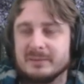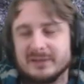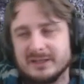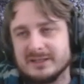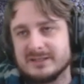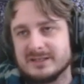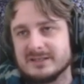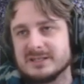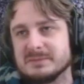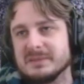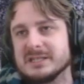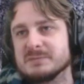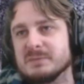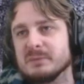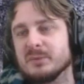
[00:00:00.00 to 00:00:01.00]
but this is just me
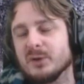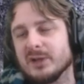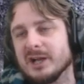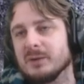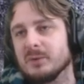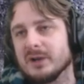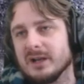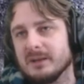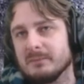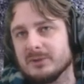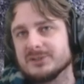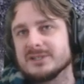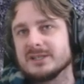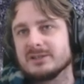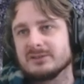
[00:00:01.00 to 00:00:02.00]
spitballing on what a
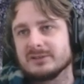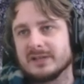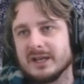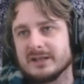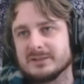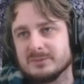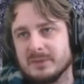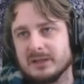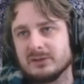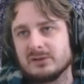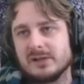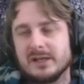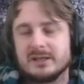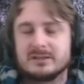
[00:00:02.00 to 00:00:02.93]
multi-killer character might look like.